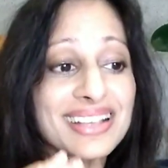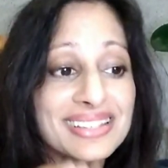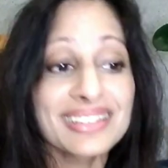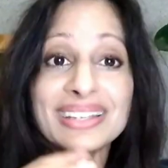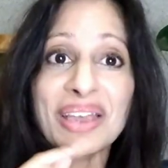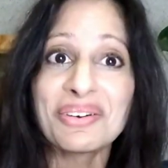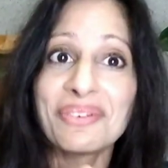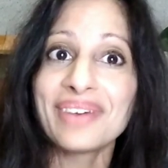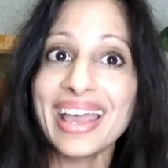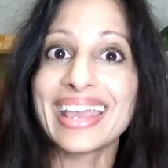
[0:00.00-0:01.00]
doesn't
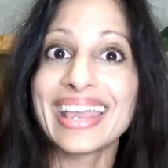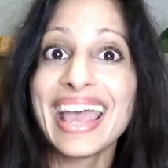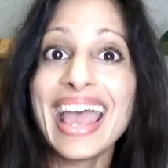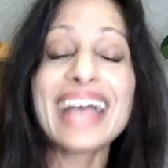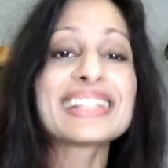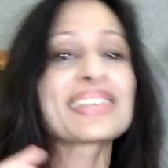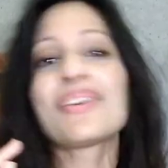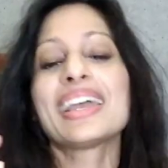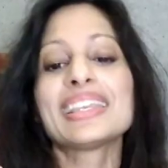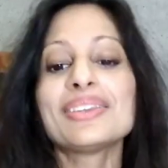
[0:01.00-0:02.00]
go away. And
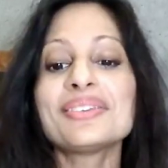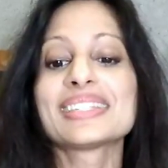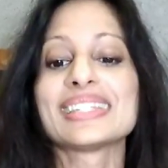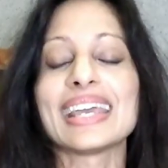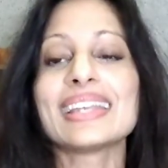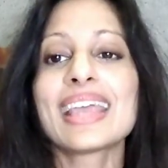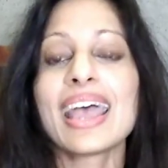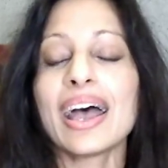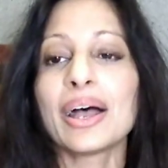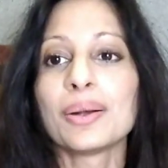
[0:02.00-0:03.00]
so I used it
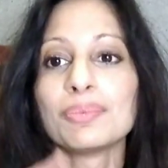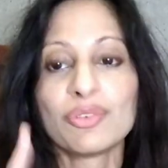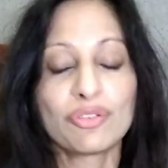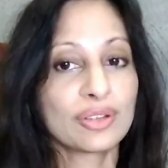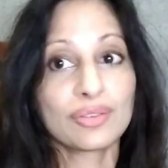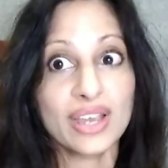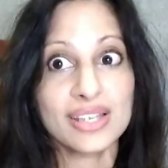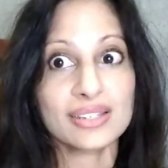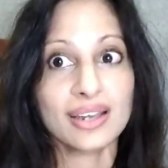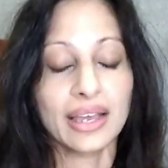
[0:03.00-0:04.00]
um, for the
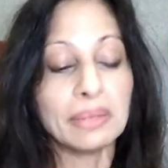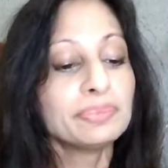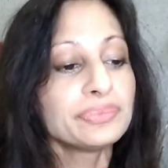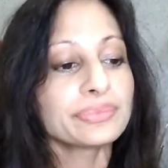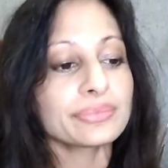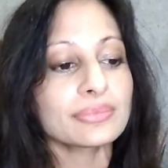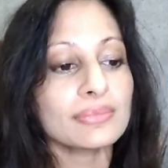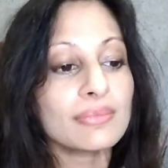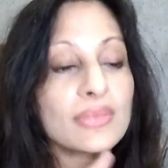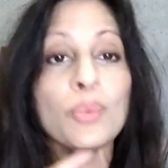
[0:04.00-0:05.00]
first time
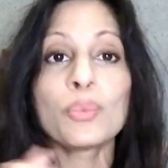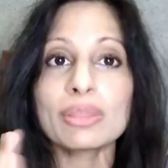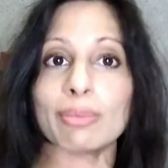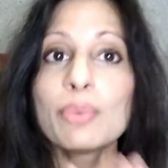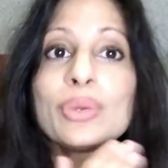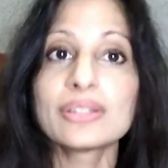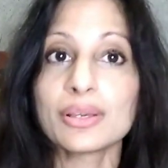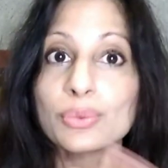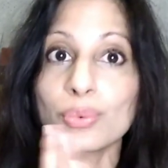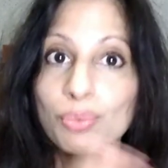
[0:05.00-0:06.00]
with my
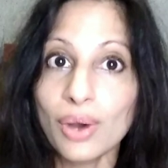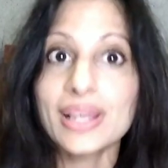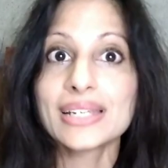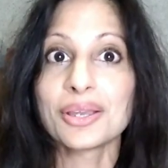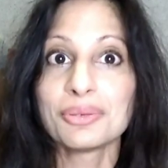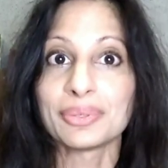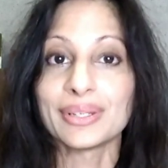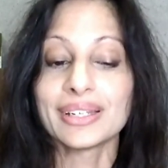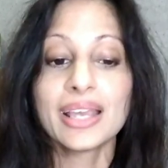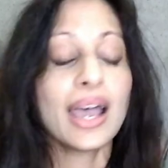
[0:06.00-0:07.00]
windows wide
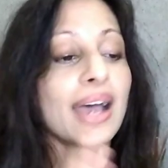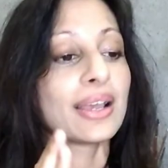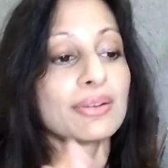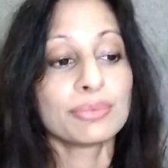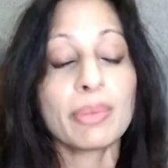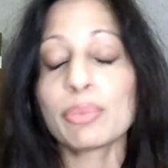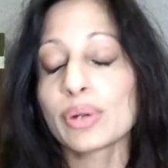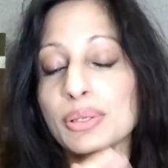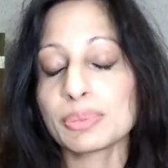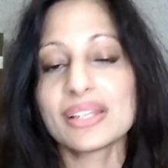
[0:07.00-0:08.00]
open. And I remember
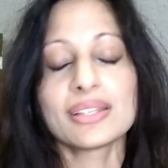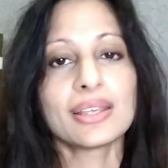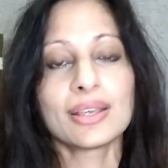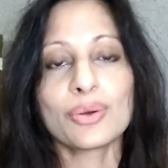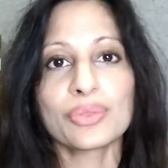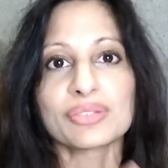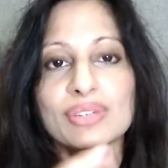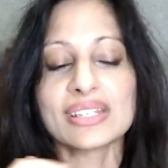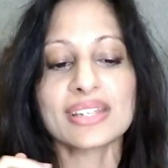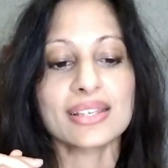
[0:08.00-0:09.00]
when I was painting, thinking, God, this
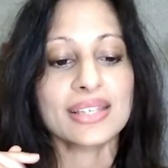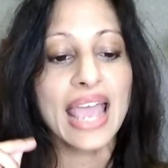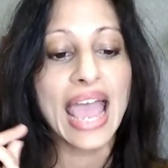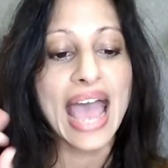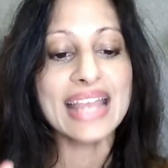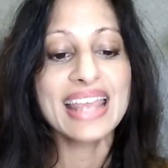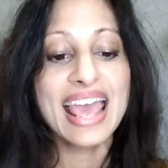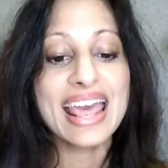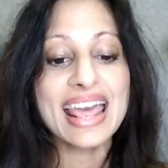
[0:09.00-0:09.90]
really stinks. And